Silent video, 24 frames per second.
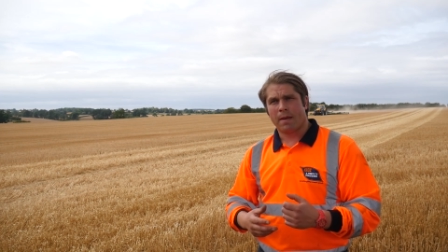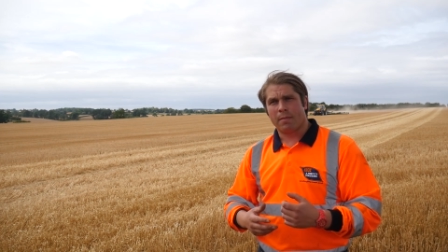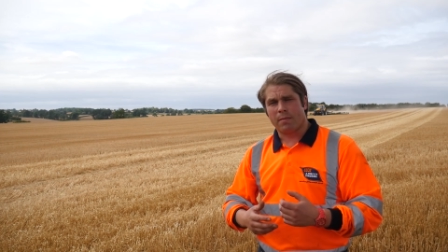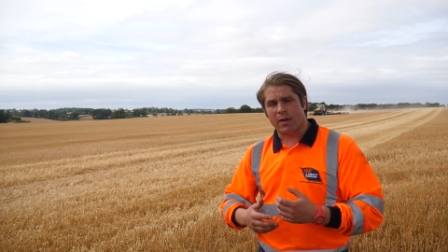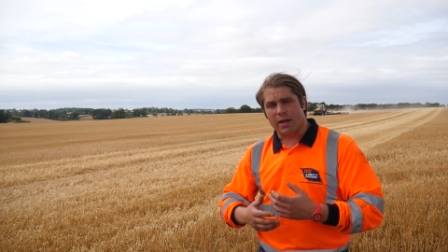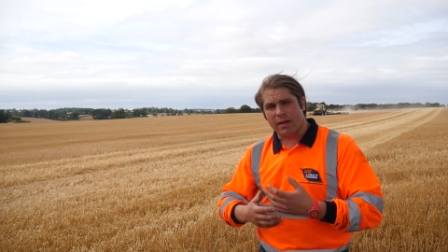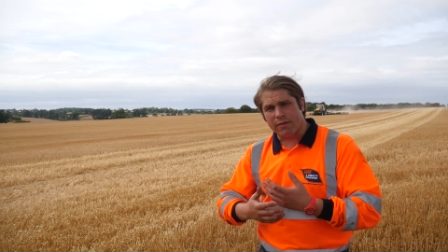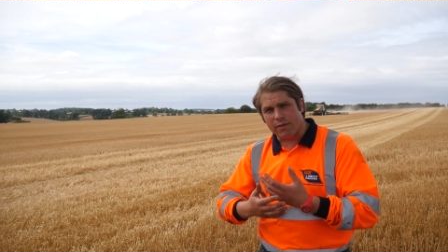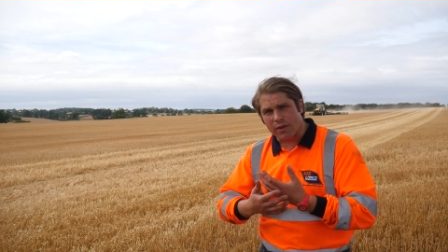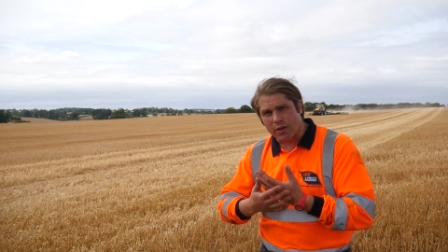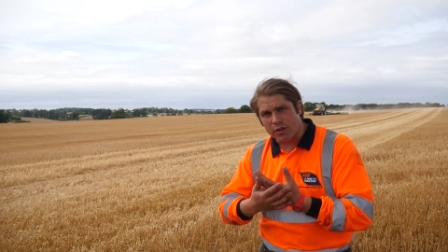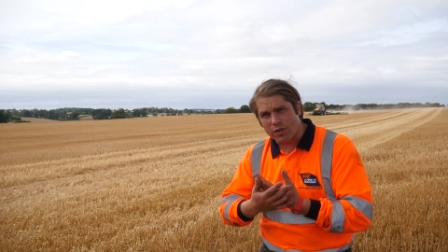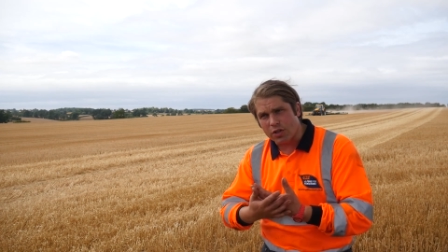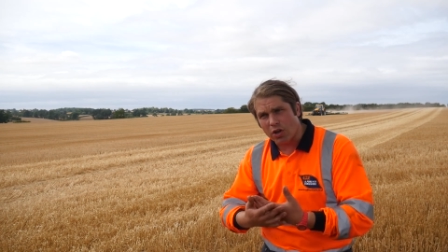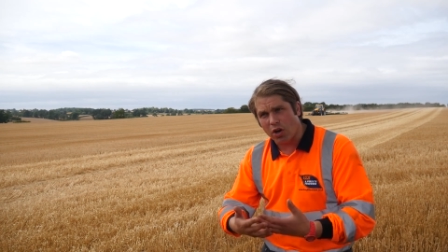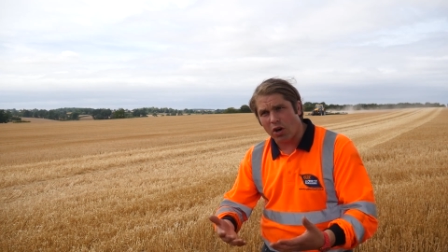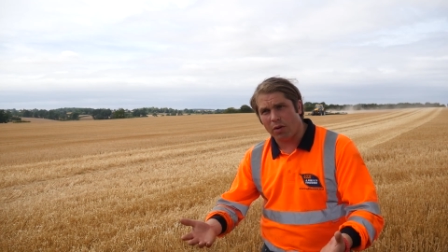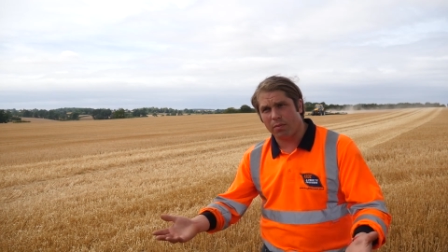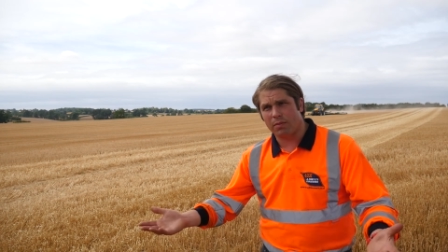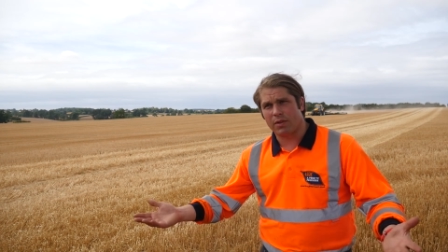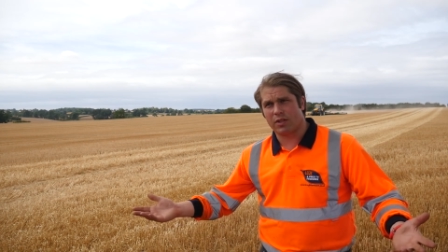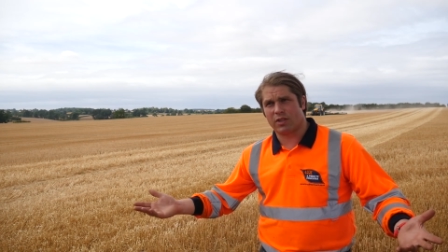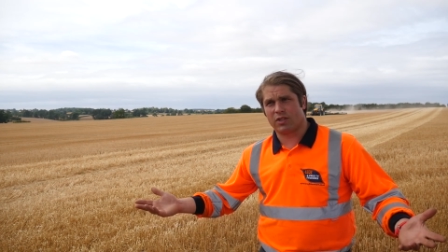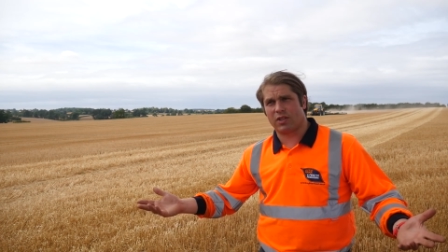But if you
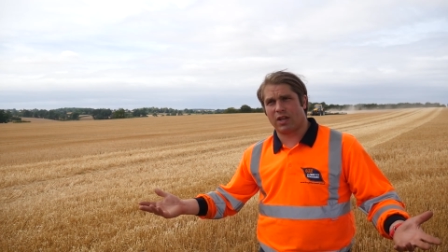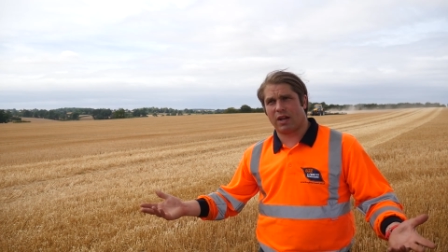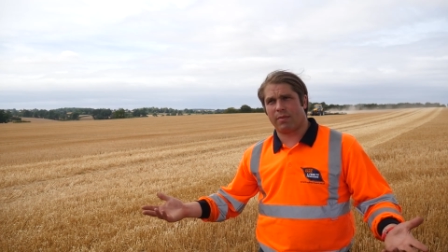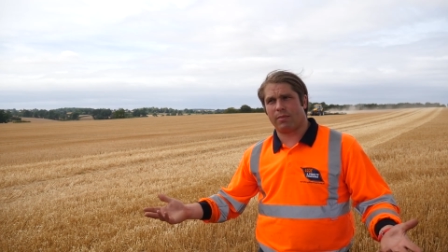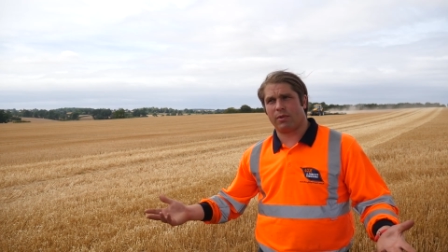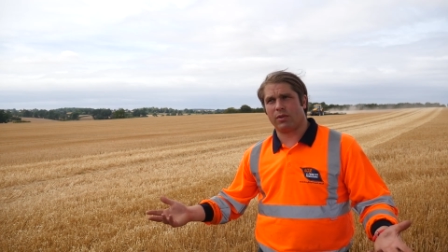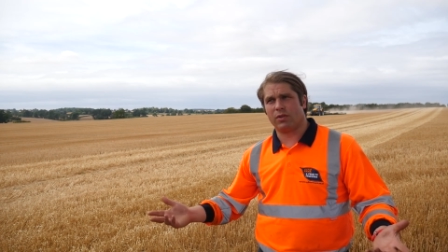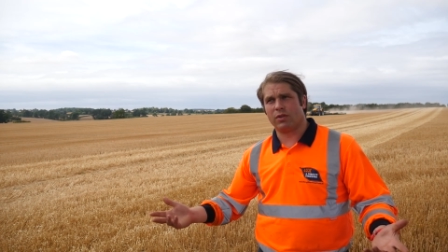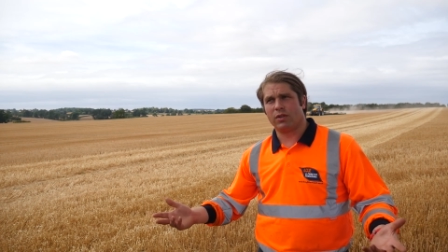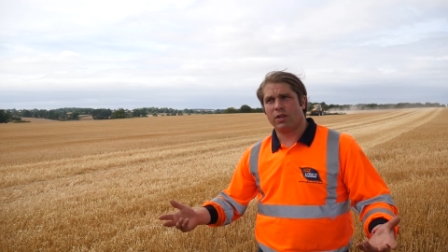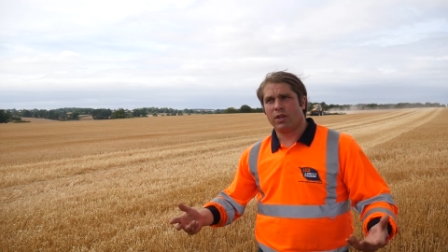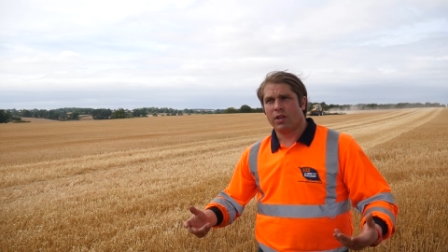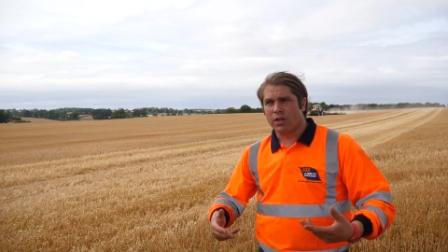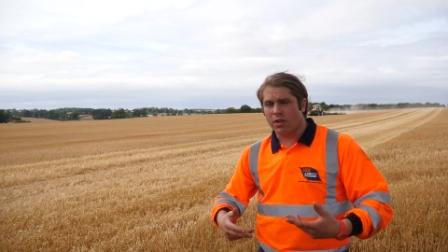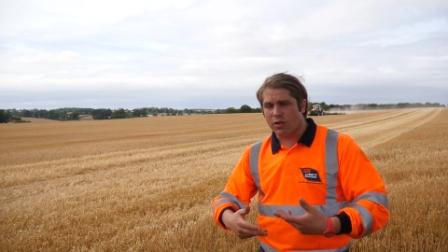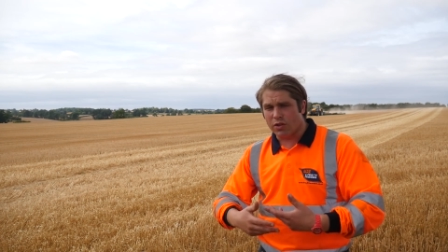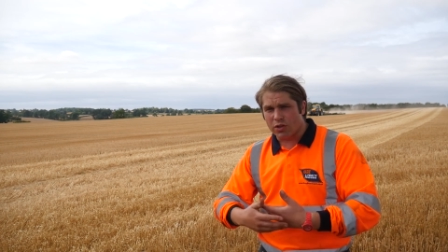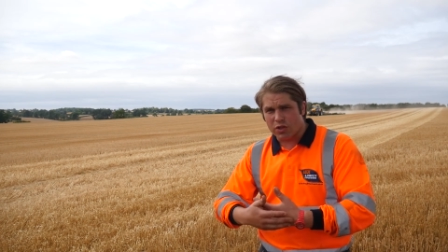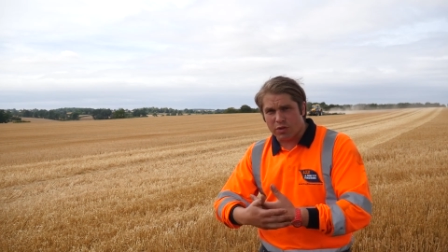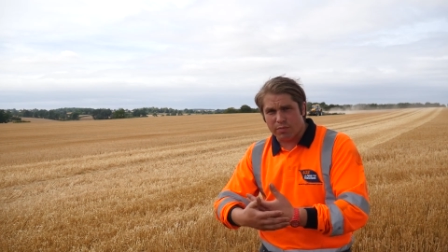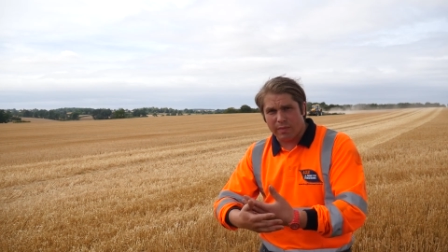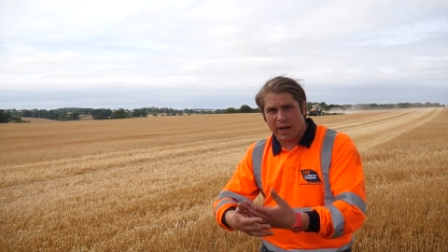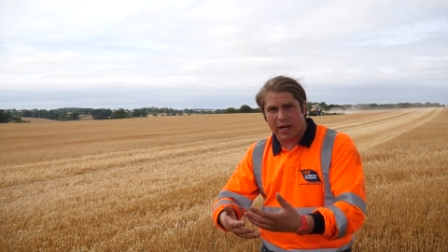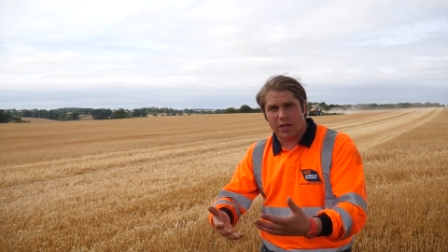top the stubble, you
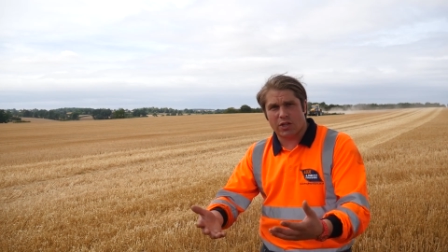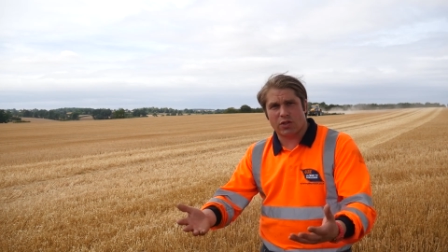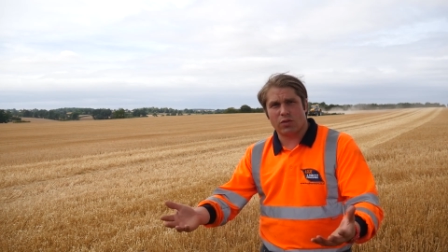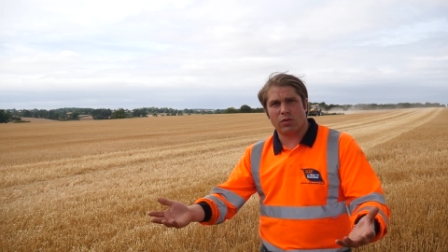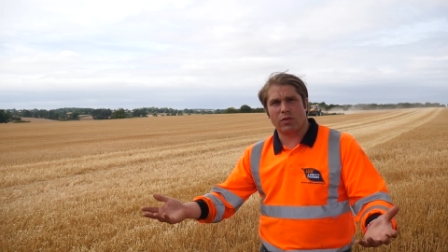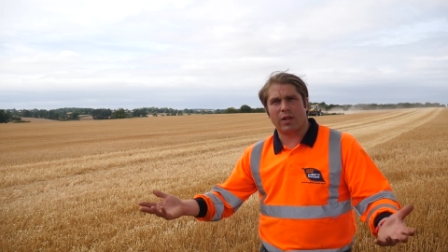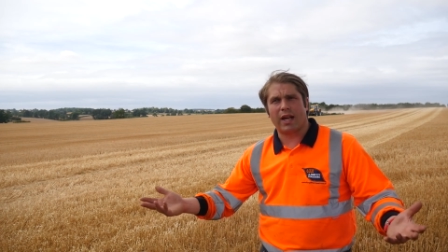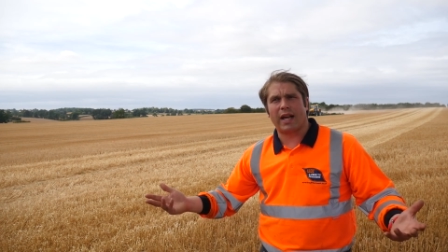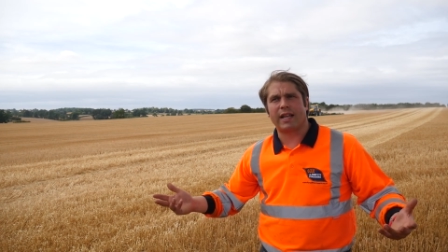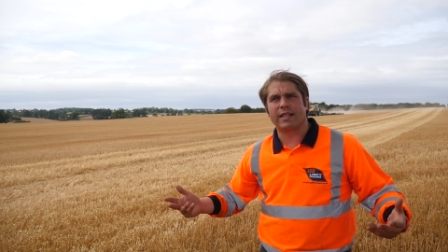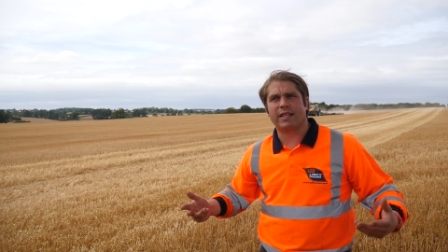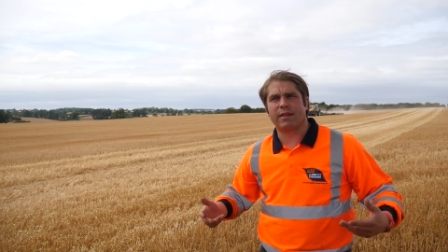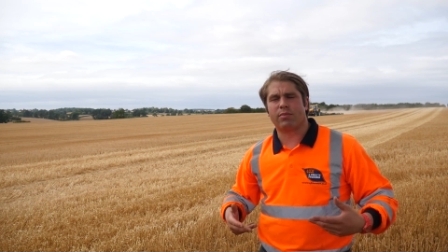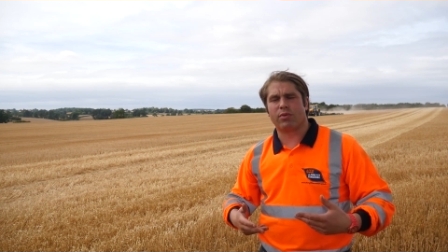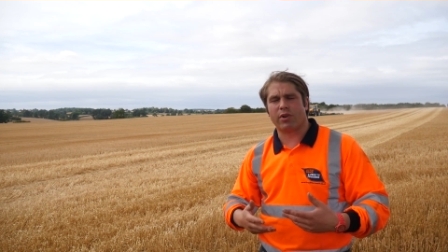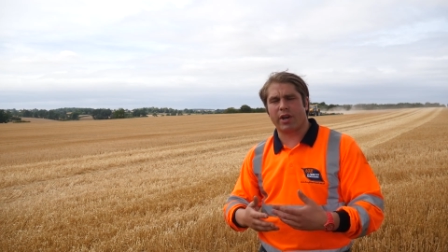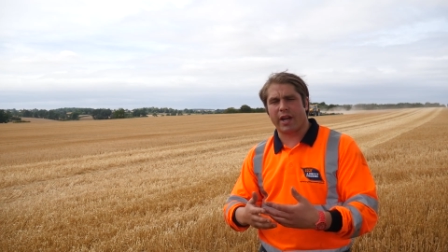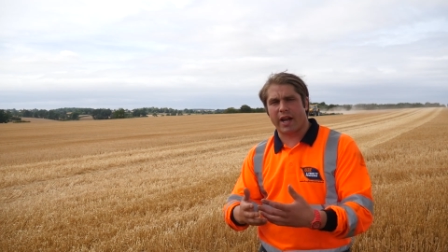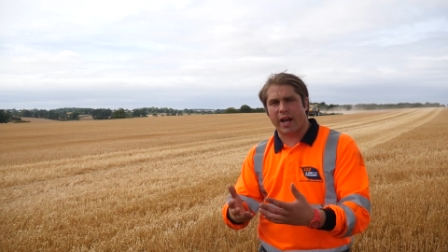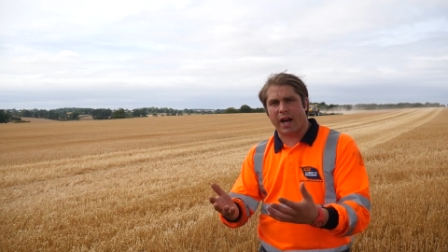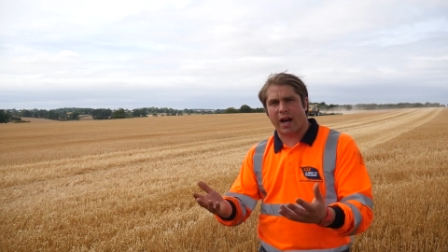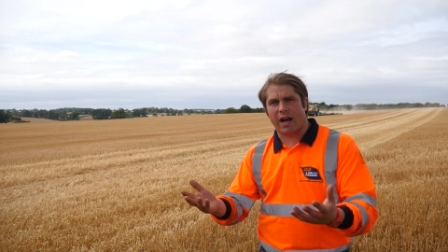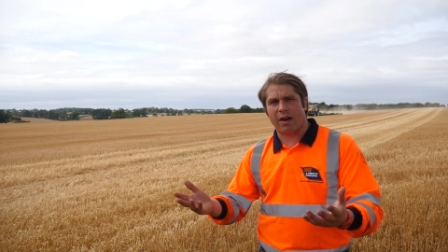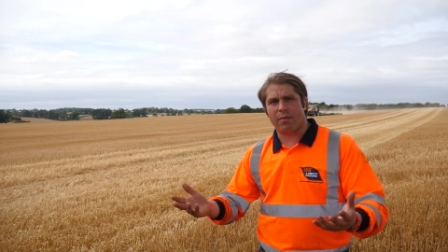smash all that
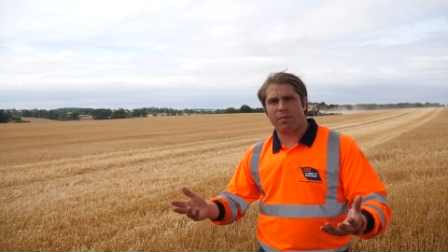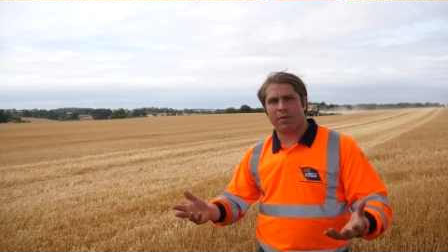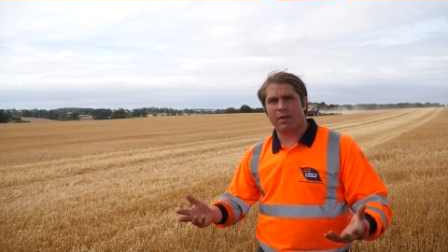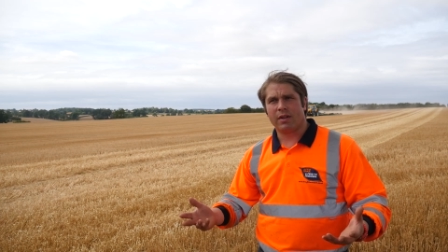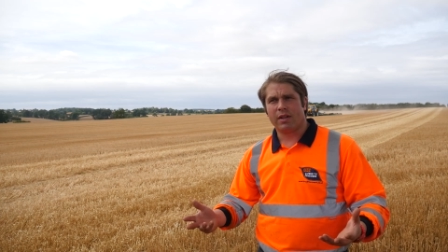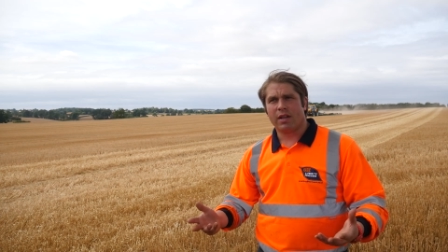debris up